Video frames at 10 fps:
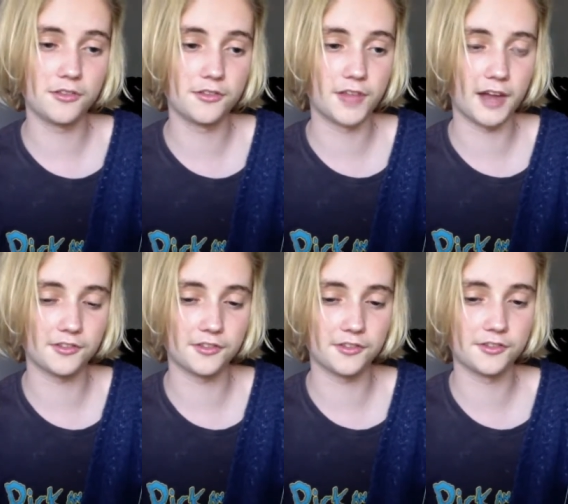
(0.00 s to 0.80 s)

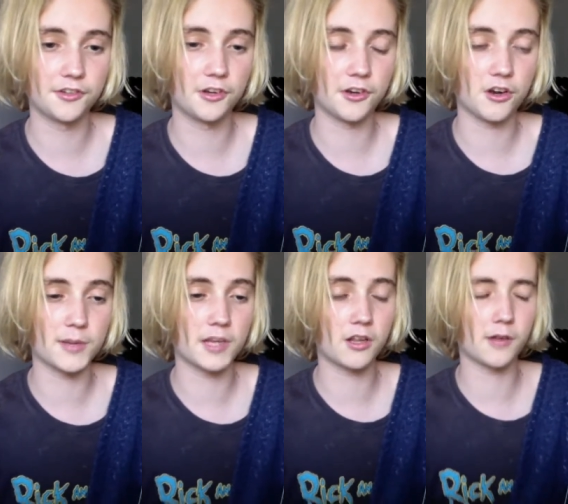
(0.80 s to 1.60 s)
That's, you know what I
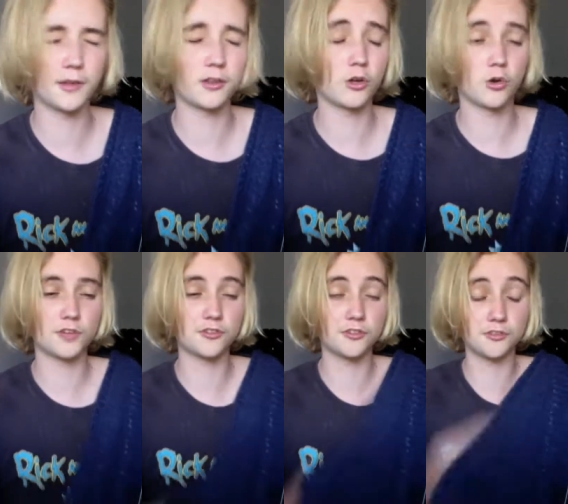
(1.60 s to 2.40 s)
mean. I think long
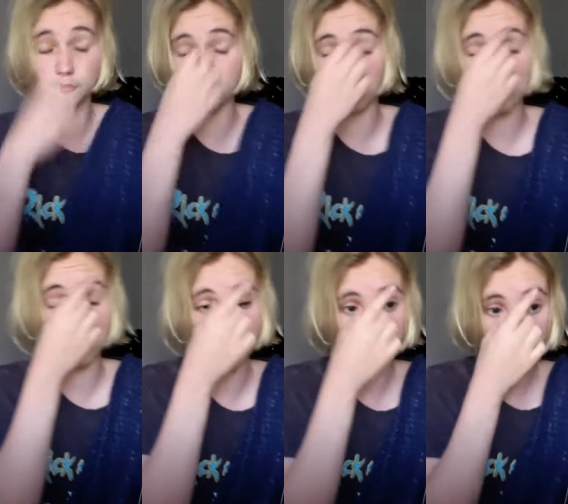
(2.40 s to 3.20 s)
questions. Just do it at the end.
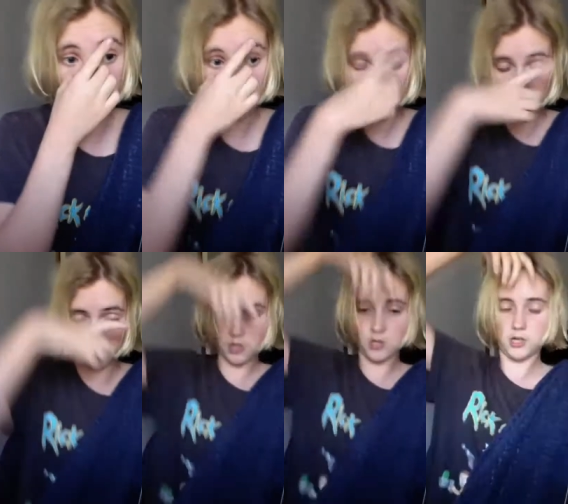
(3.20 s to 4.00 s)
Yeah.